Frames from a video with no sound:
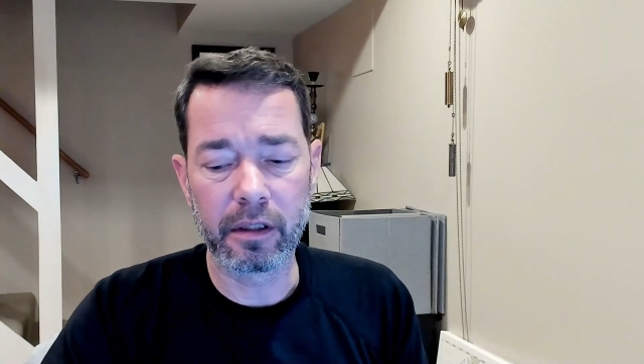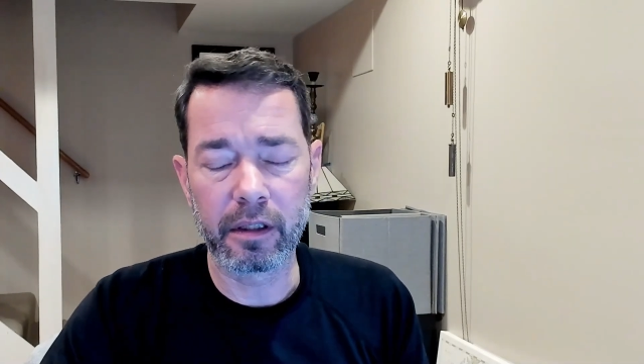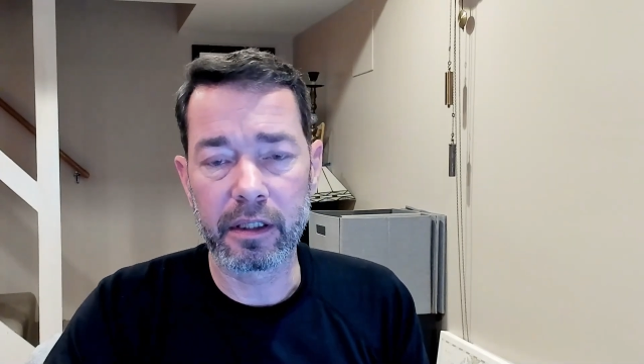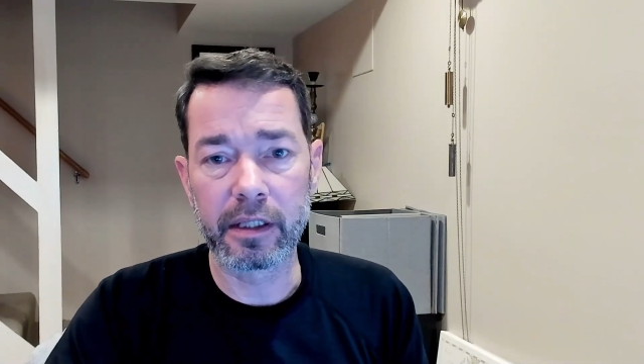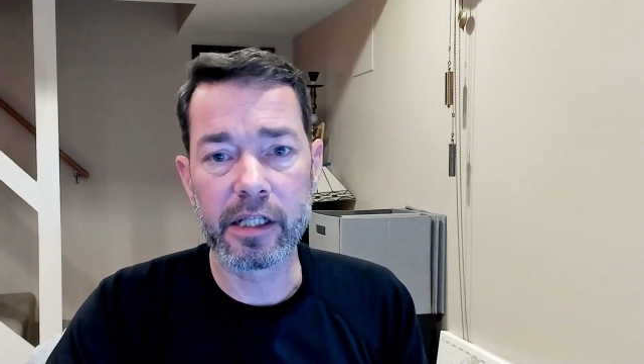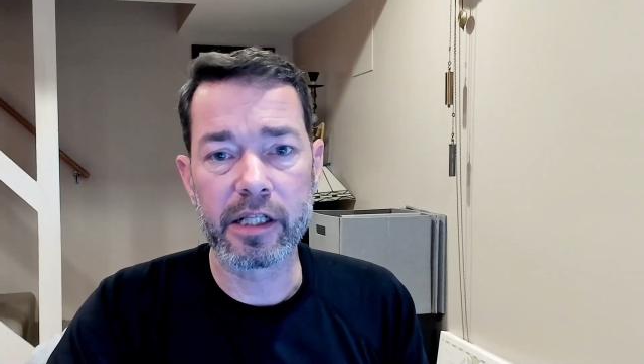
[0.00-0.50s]

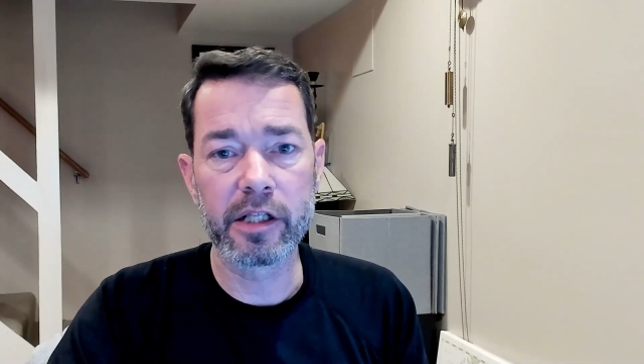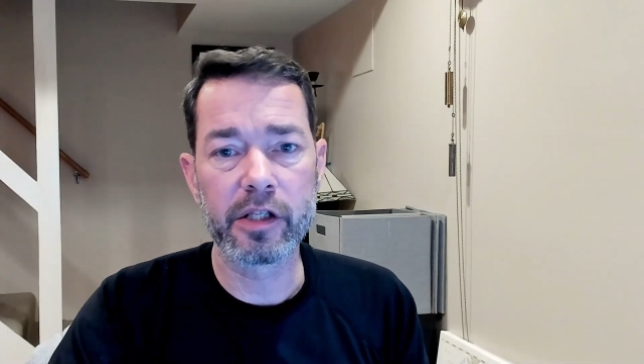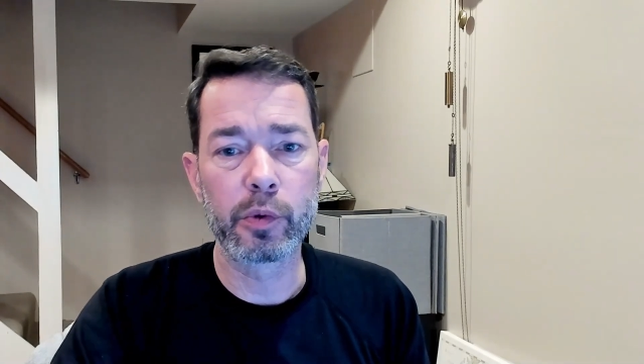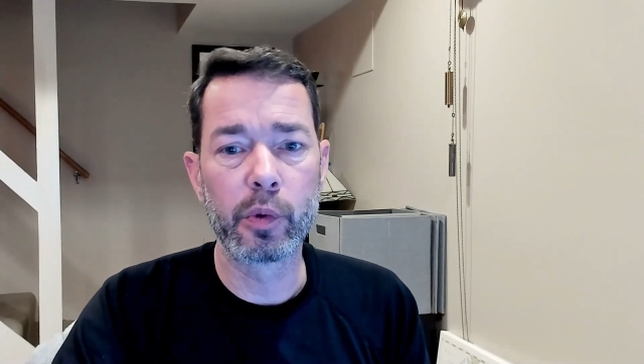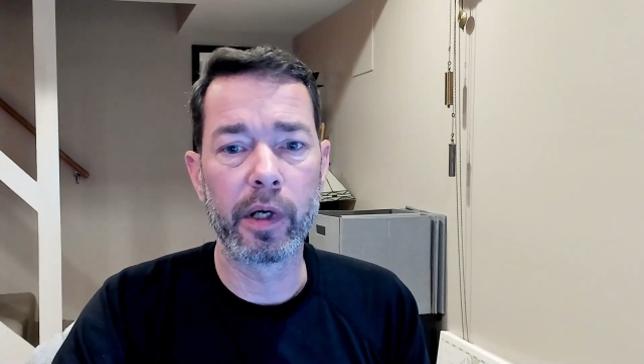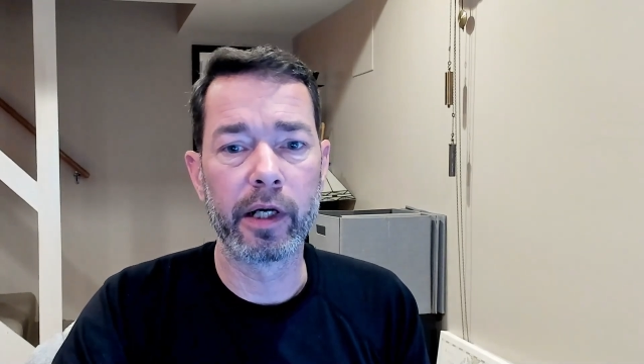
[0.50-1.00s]
this is
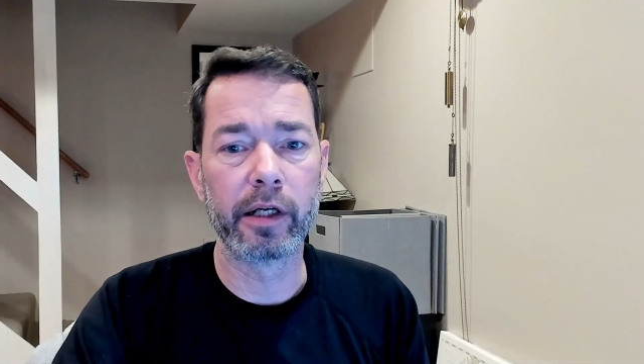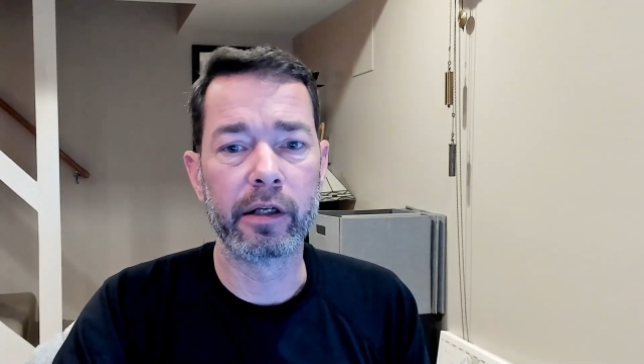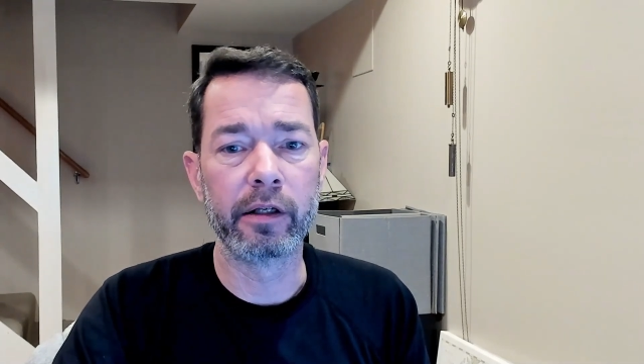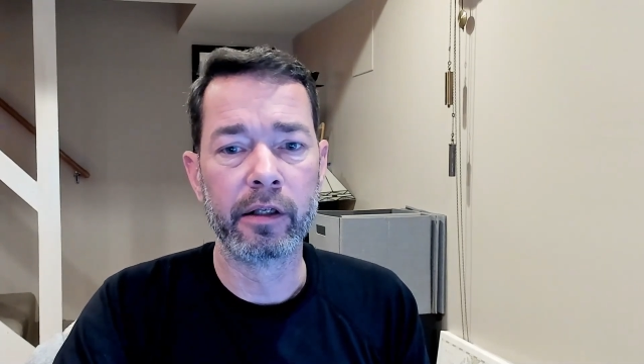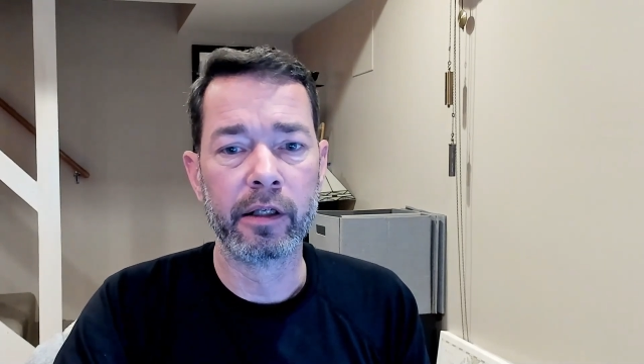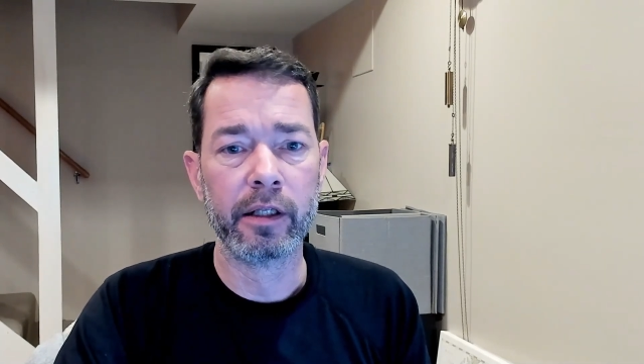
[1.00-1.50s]

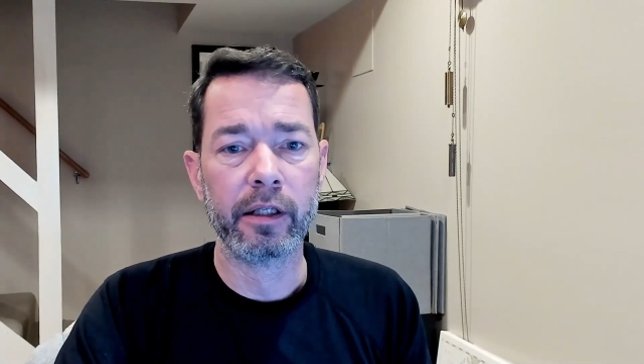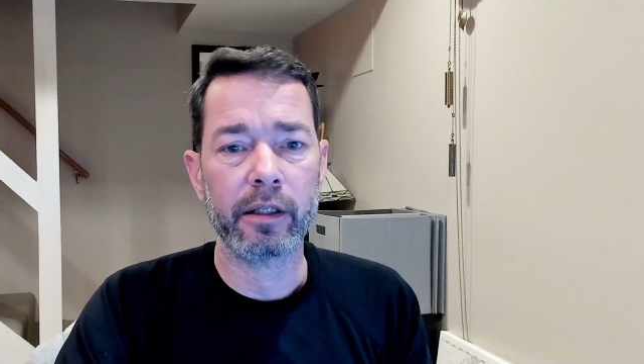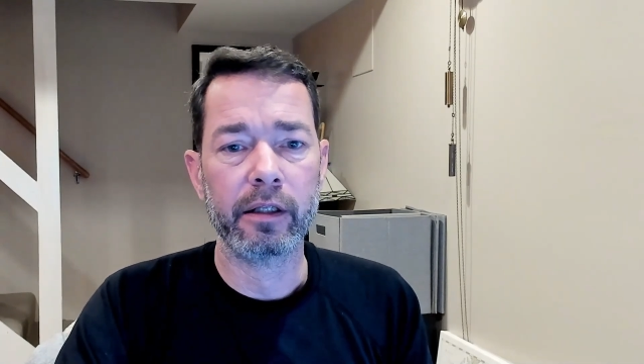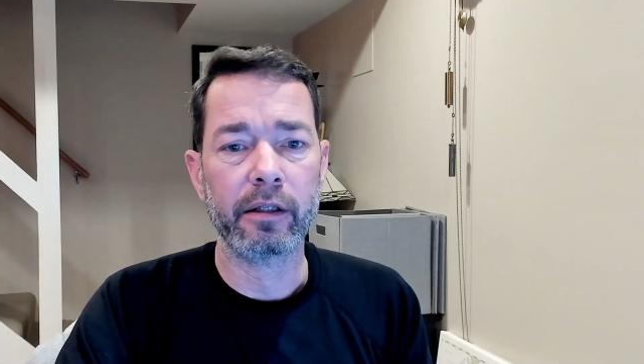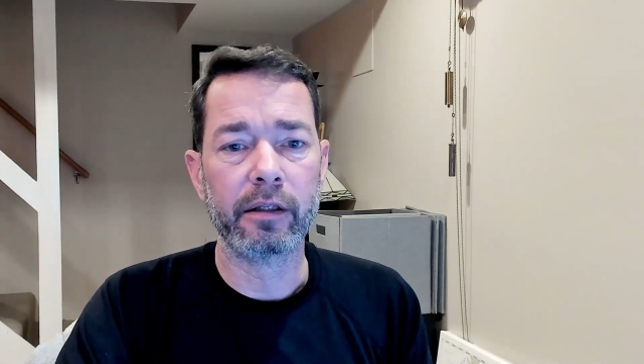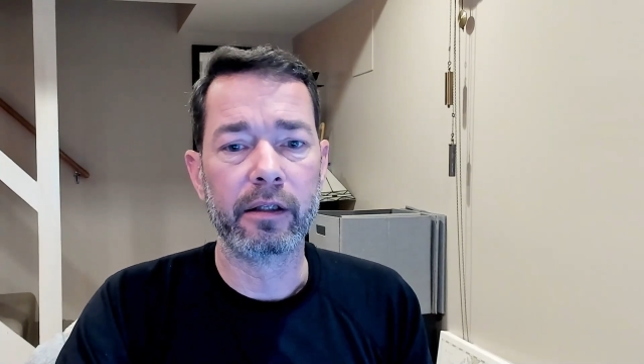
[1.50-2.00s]
when
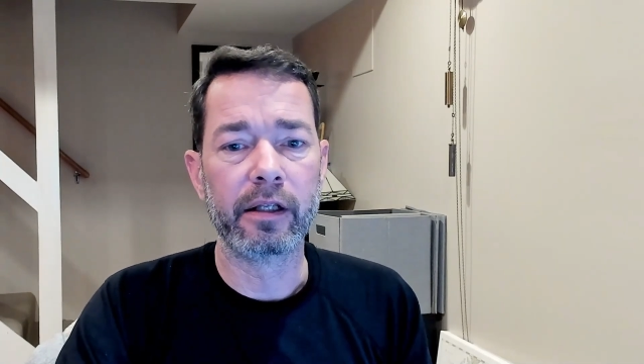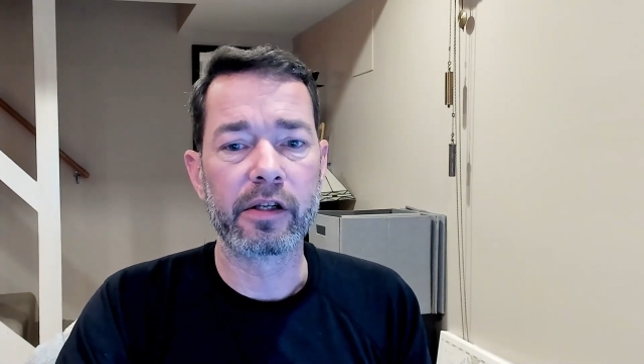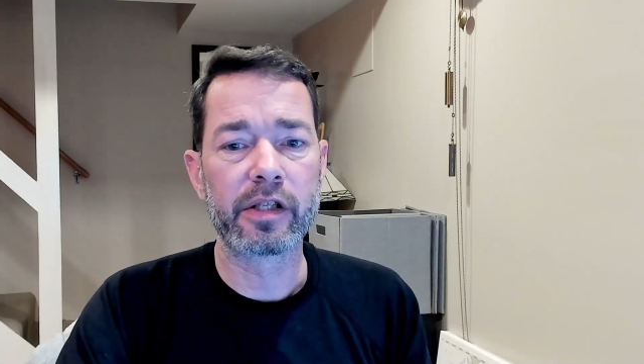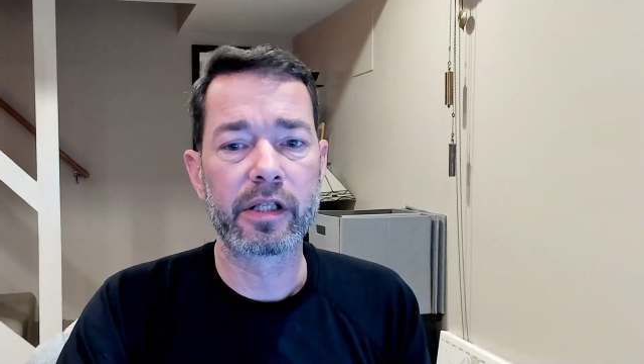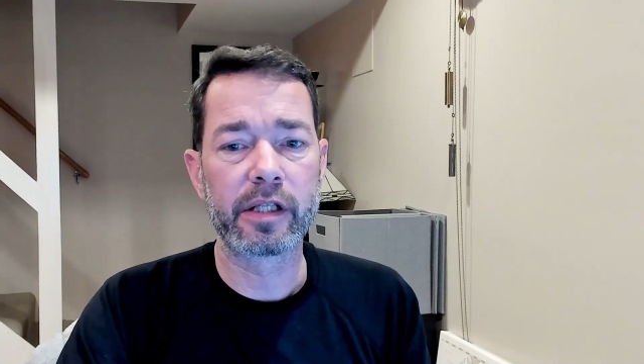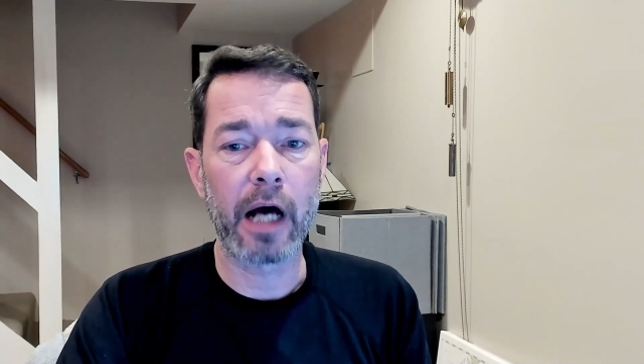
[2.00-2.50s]
the
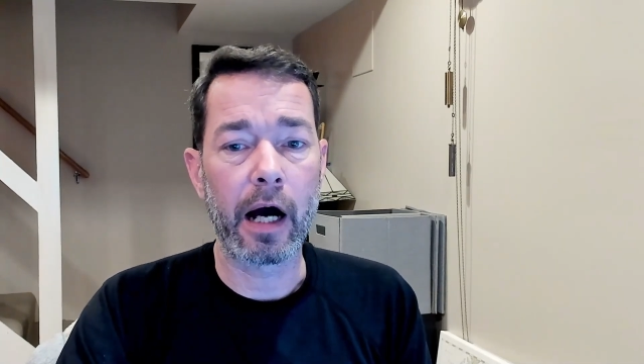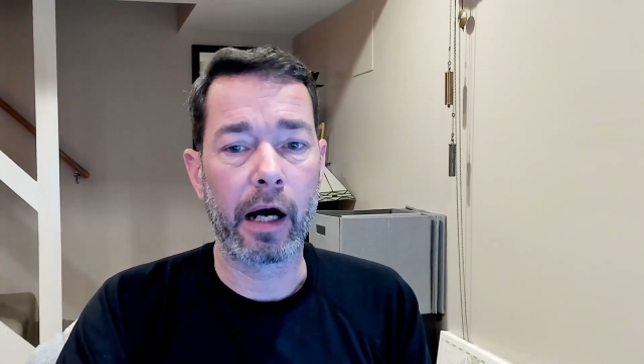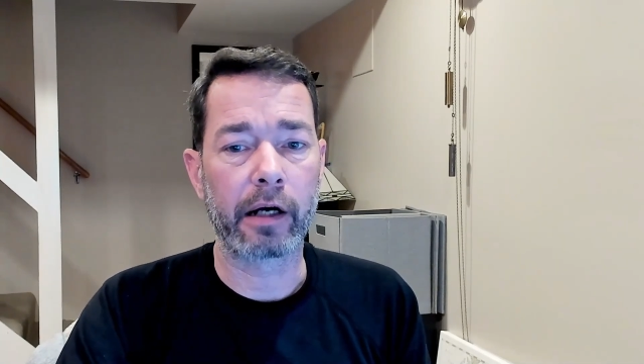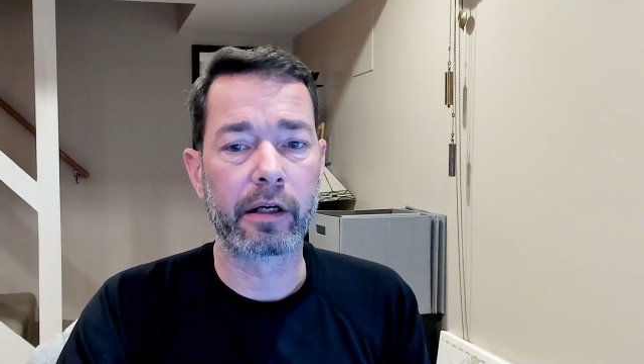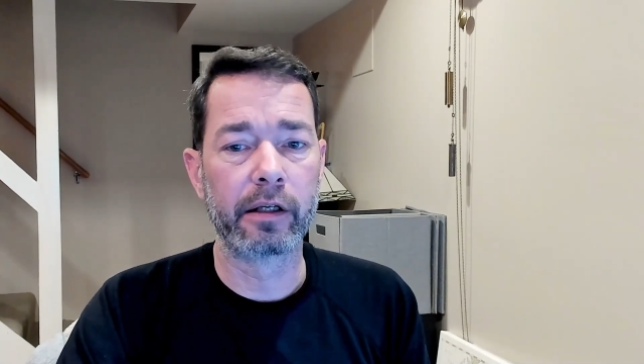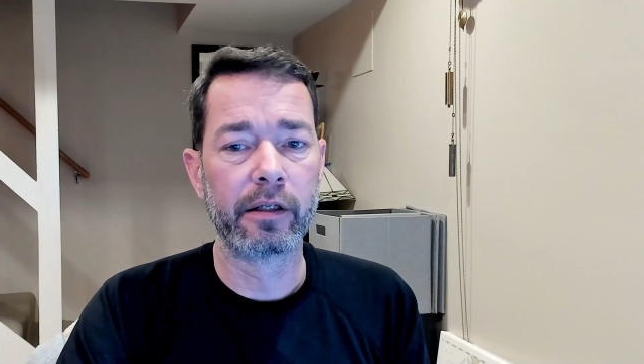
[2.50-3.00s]

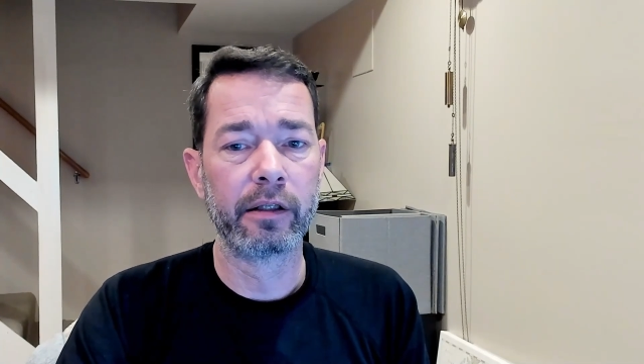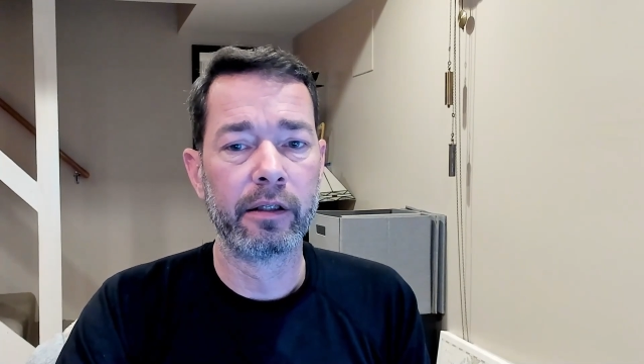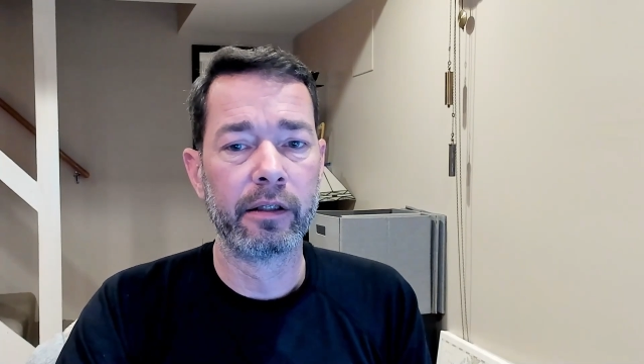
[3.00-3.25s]
SOC